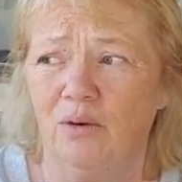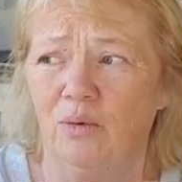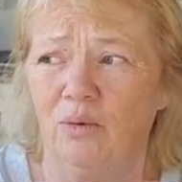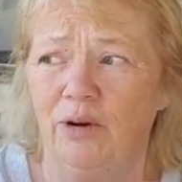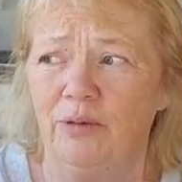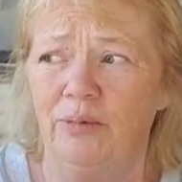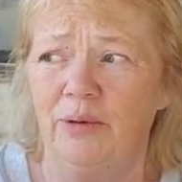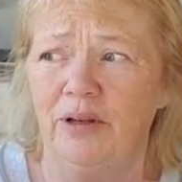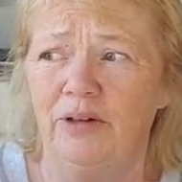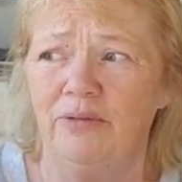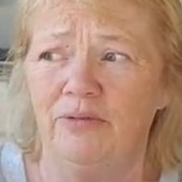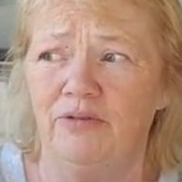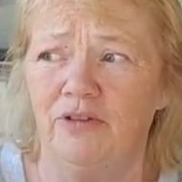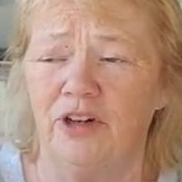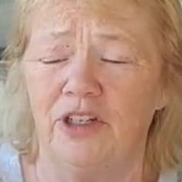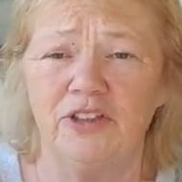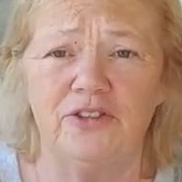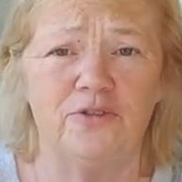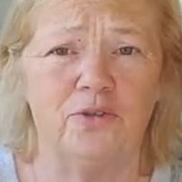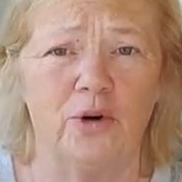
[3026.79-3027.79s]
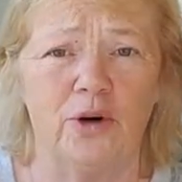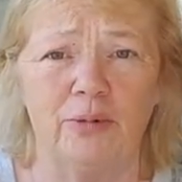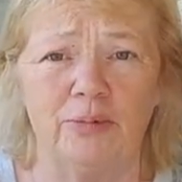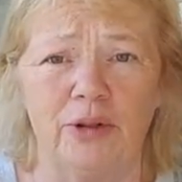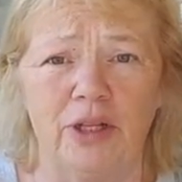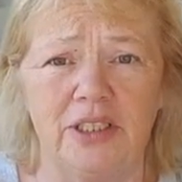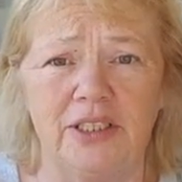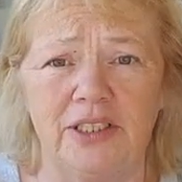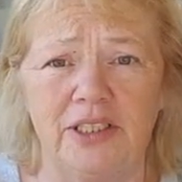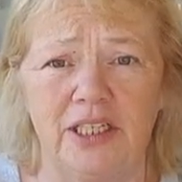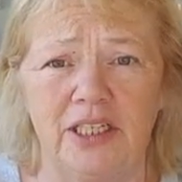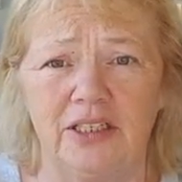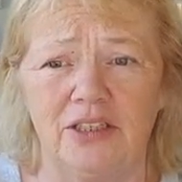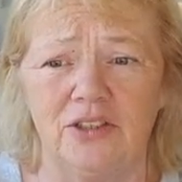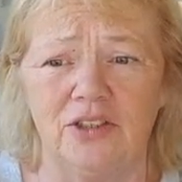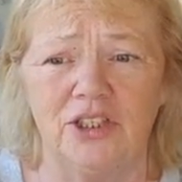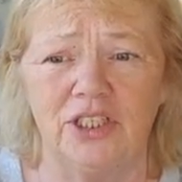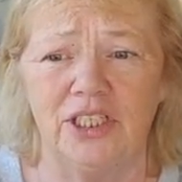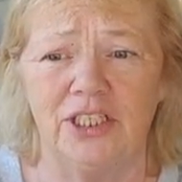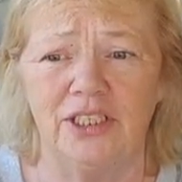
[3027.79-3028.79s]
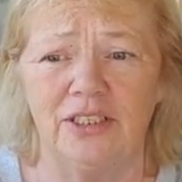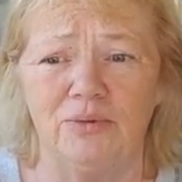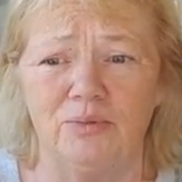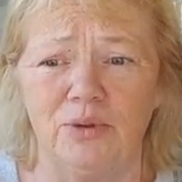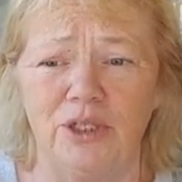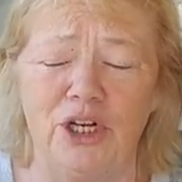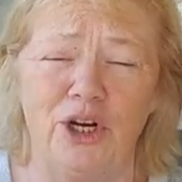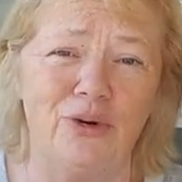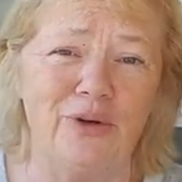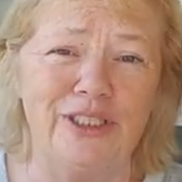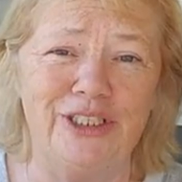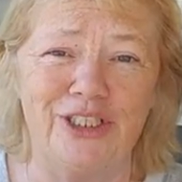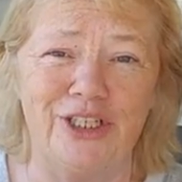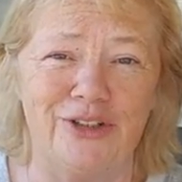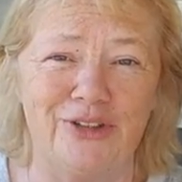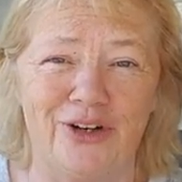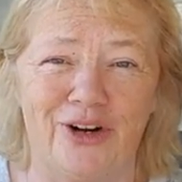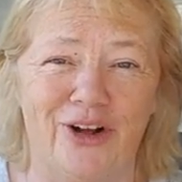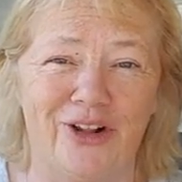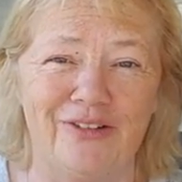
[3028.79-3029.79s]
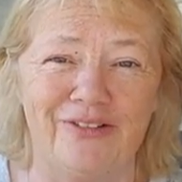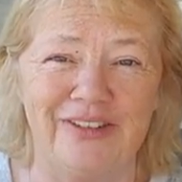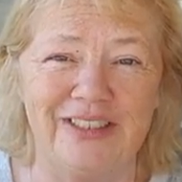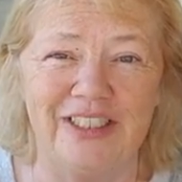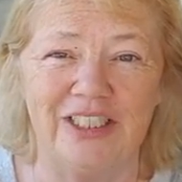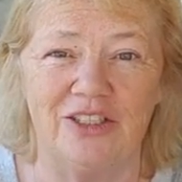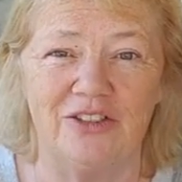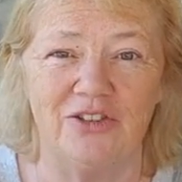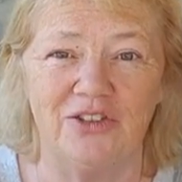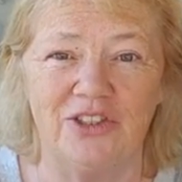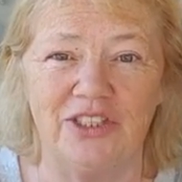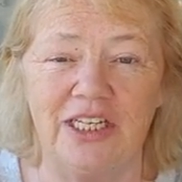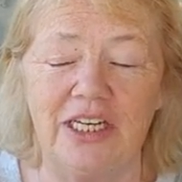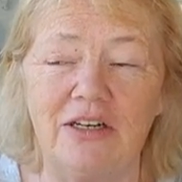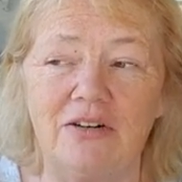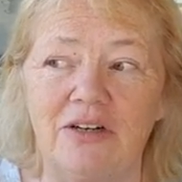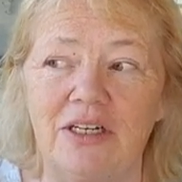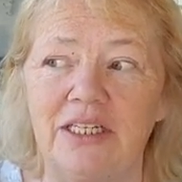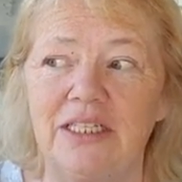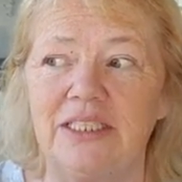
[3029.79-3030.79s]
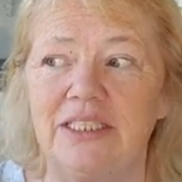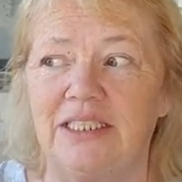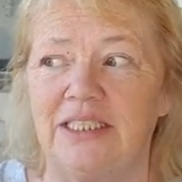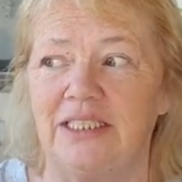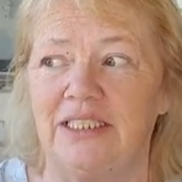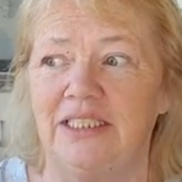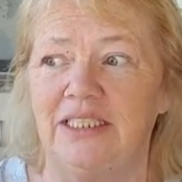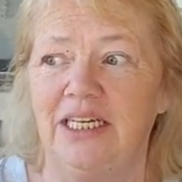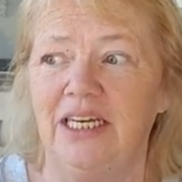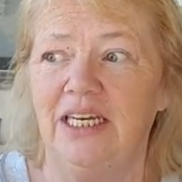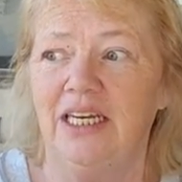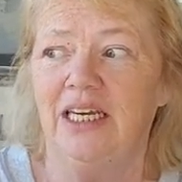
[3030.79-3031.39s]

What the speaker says: We've been friends 40 plus years, and we know each other, all of each other's secrets, and